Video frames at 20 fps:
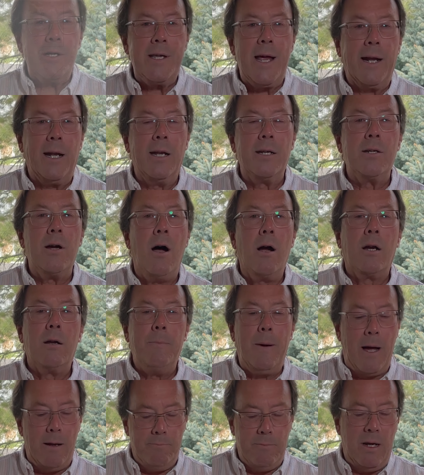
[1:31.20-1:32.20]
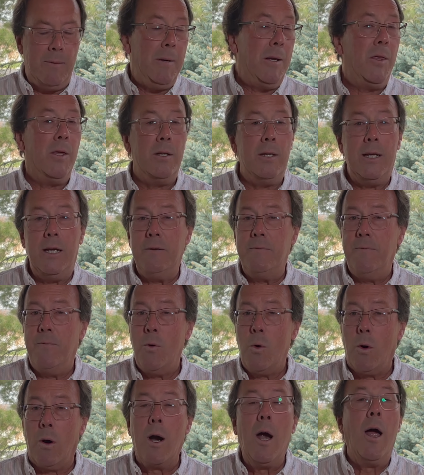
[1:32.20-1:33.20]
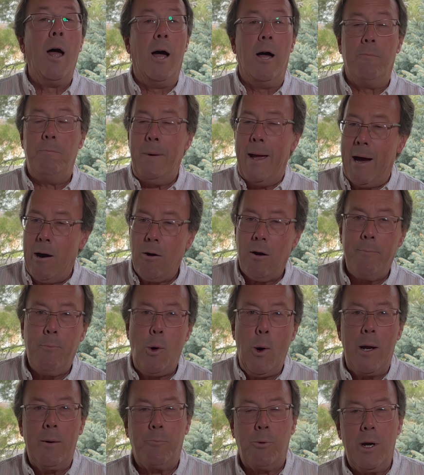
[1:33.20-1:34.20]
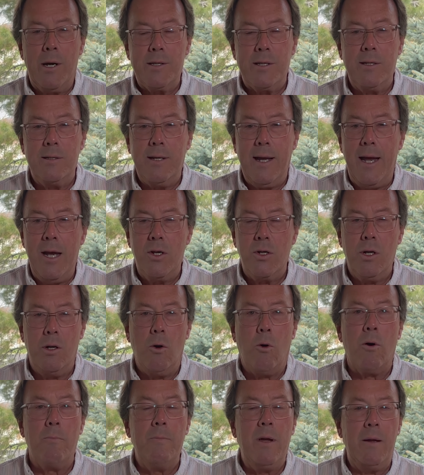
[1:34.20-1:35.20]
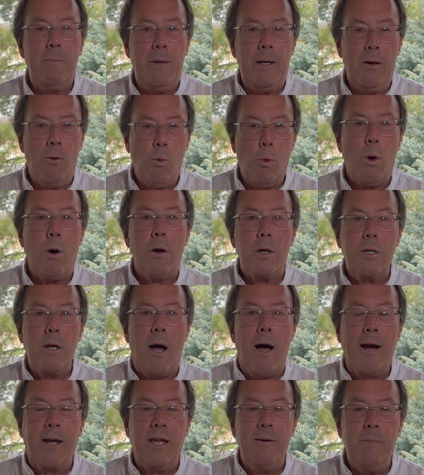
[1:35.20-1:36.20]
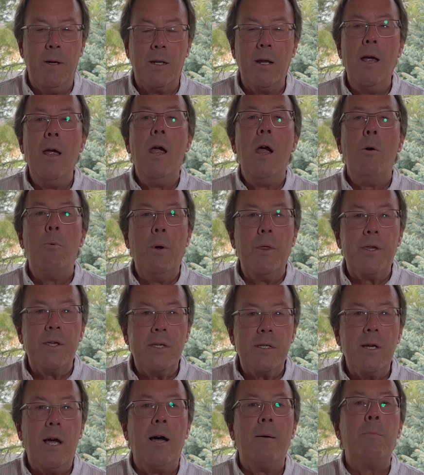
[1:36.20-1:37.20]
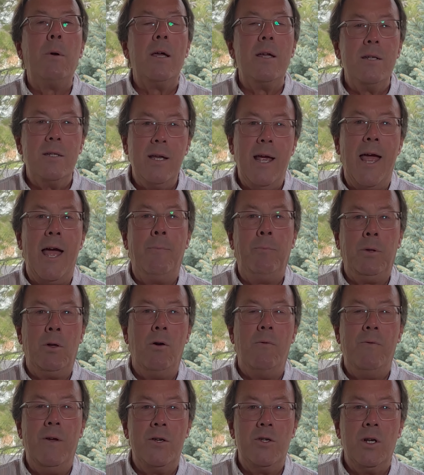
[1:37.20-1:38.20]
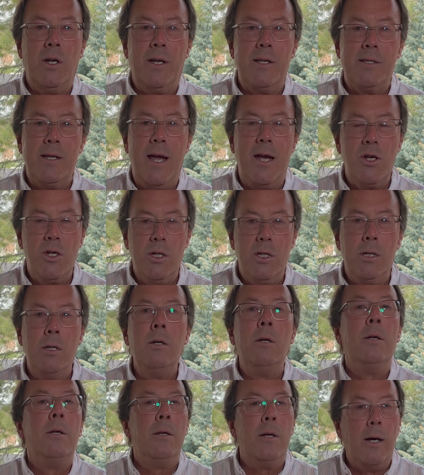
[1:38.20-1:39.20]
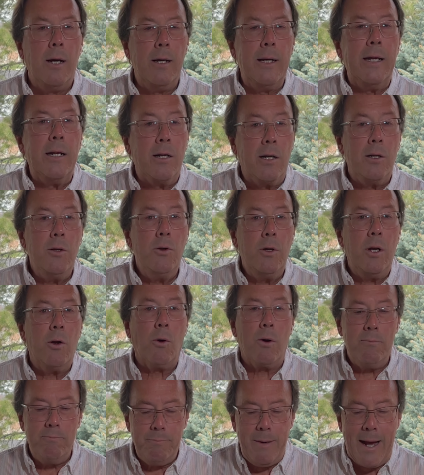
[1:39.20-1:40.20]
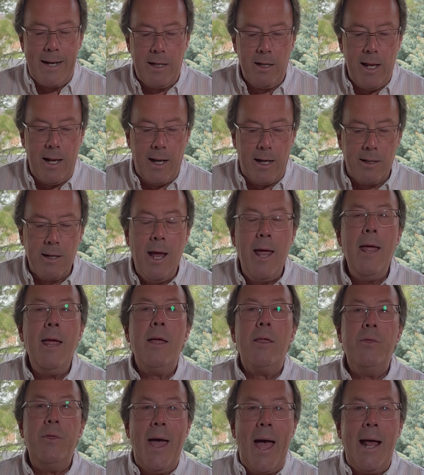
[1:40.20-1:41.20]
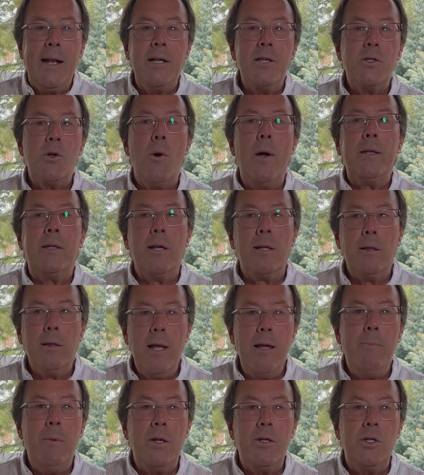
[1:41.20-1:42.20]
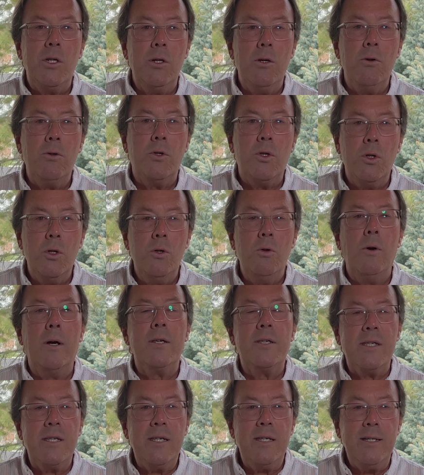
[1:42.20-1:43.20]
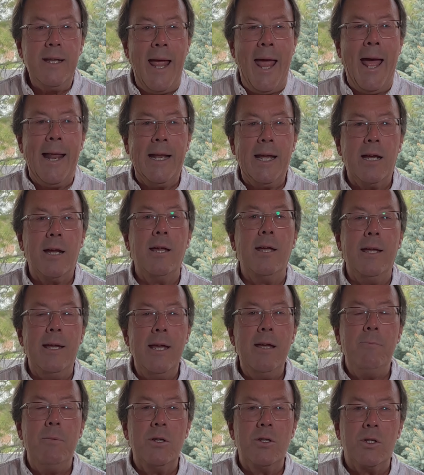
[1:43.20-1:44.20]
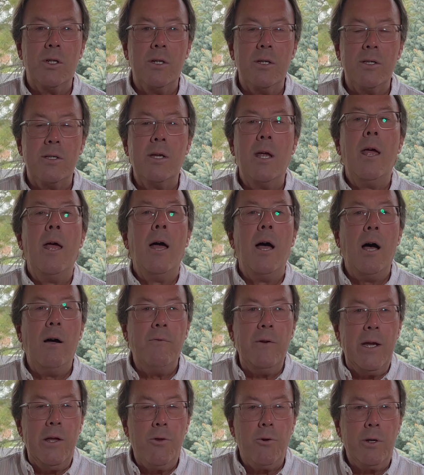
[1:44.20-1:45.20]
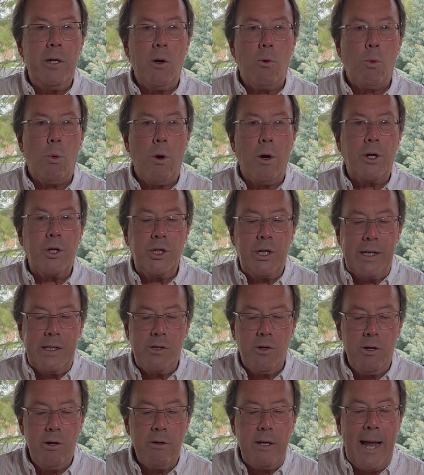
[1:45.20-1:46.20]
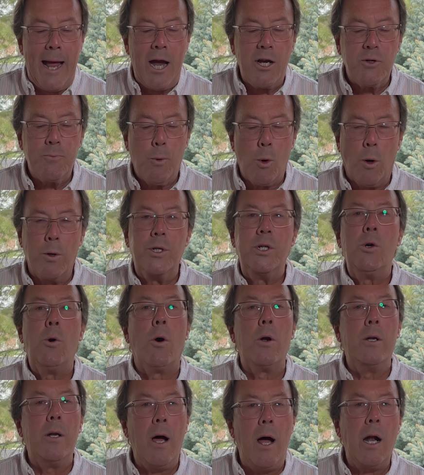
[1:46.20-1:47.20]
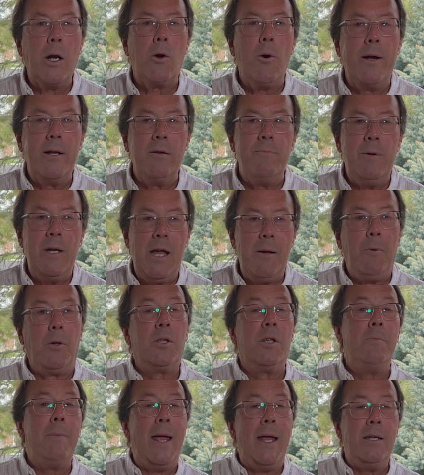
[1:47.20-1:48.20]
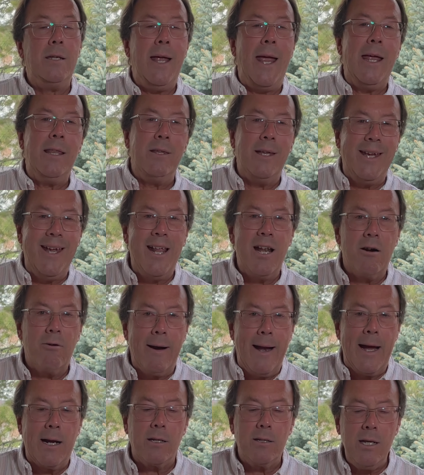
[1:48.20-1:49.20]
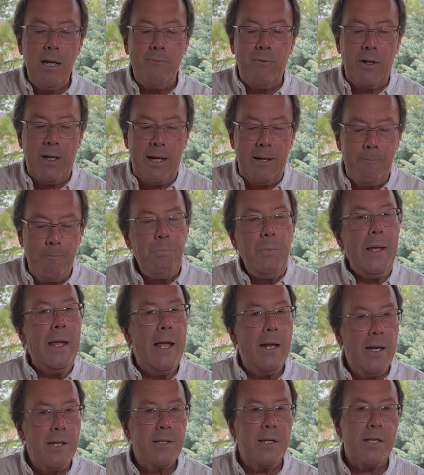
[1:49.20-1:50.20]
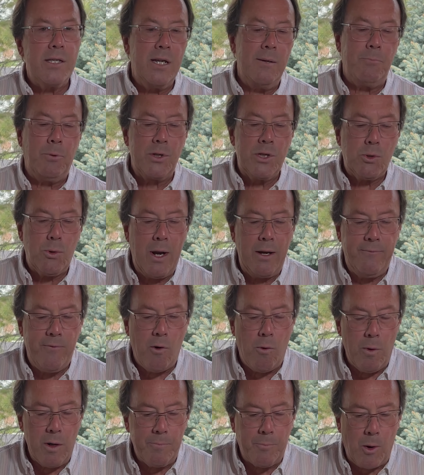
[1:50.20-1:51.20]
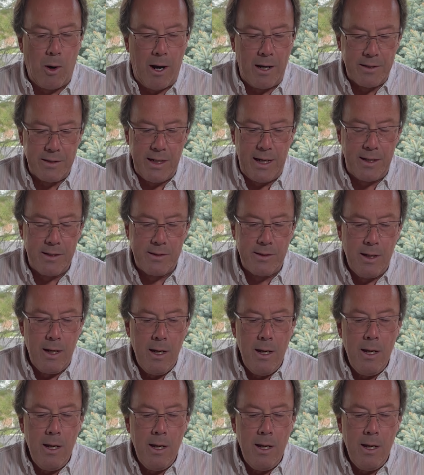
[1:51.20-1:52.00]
a second and talk about maybe the need for a PowerPoint presentation or maybe a Word document with some Tableau visualization included or embedded in it. That is going to limit you to static images of either your worksheets or your dashboards. You are not going to be able to maintain the interactivity. It is a simple, straightforward process.